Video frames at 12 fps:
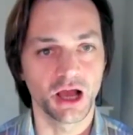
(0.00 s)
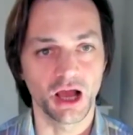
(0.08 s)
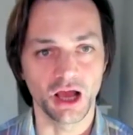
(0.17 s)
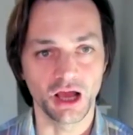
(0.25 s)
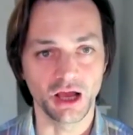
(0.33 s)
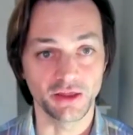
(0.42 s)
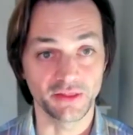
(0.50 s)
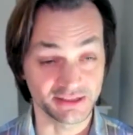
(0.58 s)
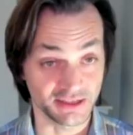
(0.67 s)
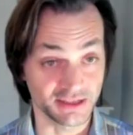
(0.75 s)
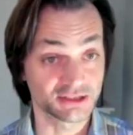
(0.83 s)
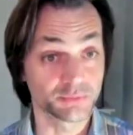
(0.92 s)

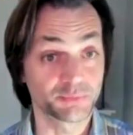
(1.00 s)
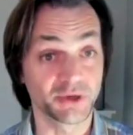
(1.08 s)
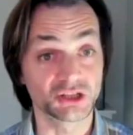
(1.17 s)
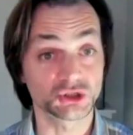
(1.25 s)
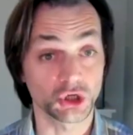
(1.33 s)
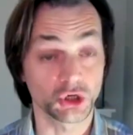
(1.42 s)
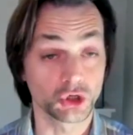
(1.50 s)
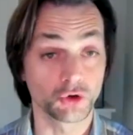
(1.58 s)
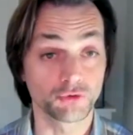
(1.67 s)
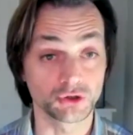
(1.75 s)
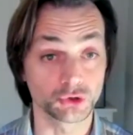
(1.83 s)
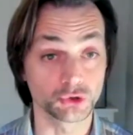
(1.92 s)
That's a big chunk of
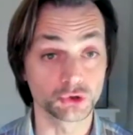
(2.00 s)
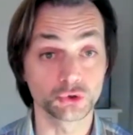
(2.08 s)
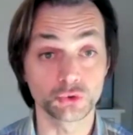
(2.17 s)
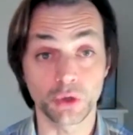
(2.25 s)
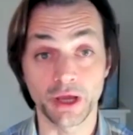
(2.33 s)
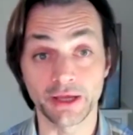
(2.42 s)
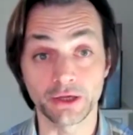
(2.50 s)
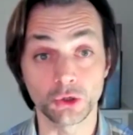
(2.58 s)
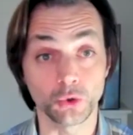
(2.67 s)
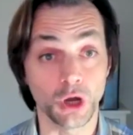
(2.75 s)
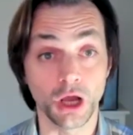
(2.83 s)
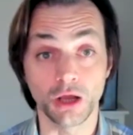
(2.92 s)
what you do, and
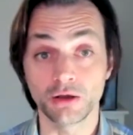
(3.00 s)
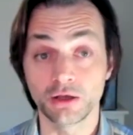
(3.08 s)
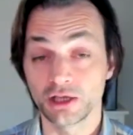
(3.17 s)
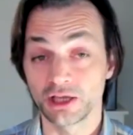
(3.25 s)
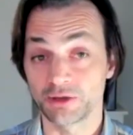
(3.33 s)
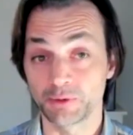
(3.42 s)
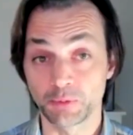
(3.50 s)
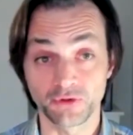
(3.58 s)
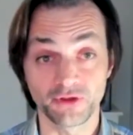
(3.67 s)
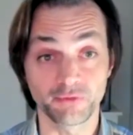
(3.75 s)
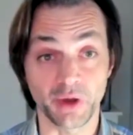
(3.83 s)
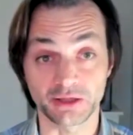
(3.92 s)
if people
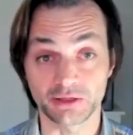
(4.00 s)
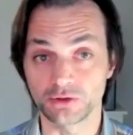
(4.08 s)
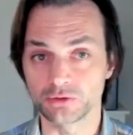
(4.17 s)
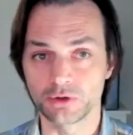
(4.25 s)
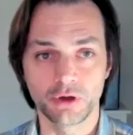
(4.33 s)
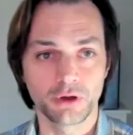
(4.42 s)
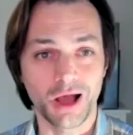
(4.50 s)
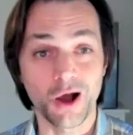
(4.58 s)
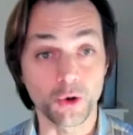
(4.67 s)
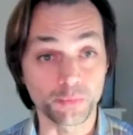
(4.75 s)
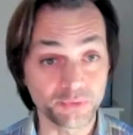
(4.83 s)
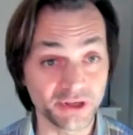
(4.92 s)
think about
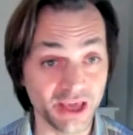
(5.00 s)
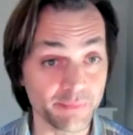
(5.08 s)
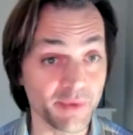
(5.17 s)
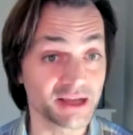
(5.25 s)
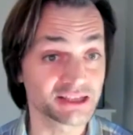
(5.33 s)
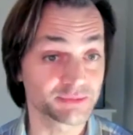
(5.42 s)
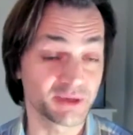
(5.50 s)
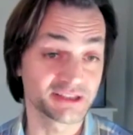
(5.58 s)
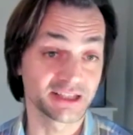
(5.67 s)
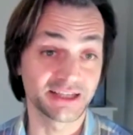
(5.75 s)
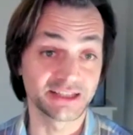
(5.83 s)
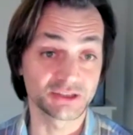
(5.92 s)
how a PMS
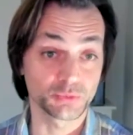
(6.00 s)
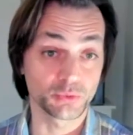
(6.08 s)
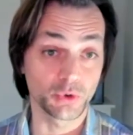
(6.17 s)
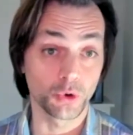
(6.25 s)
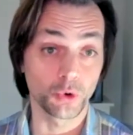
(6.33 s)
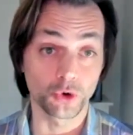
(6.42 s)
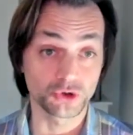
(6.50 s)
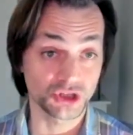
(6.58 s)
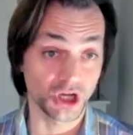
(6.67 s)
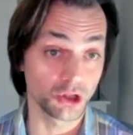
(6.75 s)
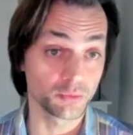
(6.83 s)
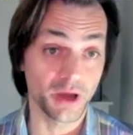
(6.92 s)
basically is, or a
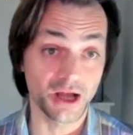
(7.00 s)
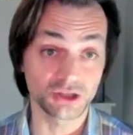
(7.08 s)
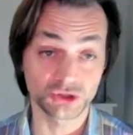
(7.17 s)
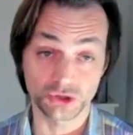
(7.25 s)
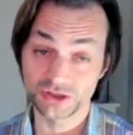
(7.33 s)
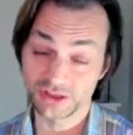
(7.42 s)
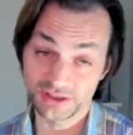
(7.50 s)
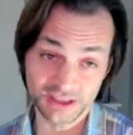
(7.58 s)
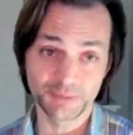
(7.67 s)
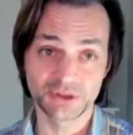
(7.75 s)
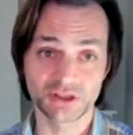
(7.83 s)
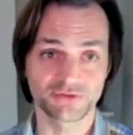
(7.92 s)
channel manager, it's this
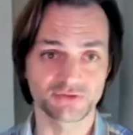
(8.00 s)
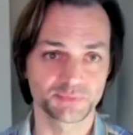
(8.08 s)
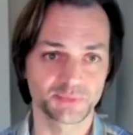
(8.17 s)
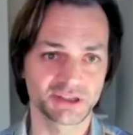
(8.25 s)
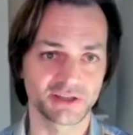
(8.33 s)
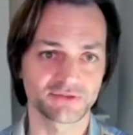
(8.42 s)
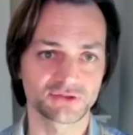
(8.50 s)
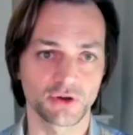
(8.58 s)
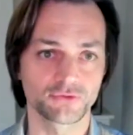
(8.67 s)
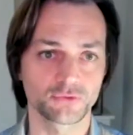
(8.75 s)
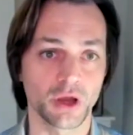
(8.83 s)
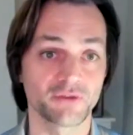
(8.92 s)
piece of
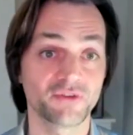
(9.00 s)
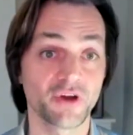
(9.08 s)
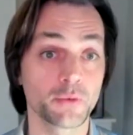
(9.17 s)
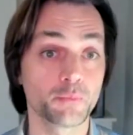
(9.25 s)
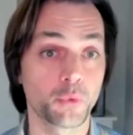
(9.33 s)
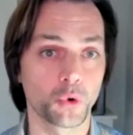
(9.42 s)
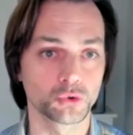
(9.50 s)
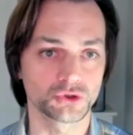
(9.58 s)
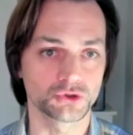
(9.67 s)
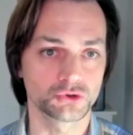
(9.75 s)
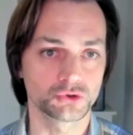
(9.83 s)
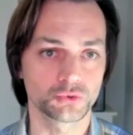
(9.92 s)
software very
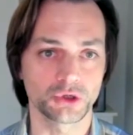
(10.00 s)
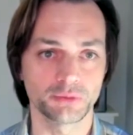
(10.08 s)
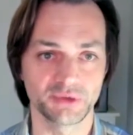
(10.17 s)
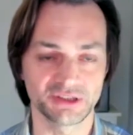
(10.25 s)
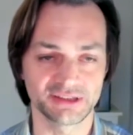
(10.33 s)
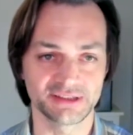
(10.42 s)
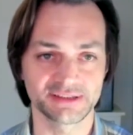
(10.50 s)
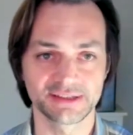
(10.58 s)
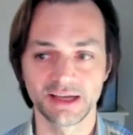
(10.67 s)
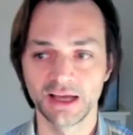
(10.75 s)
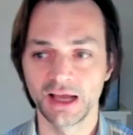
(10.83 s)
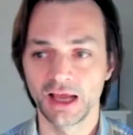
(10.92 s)
important to run a business.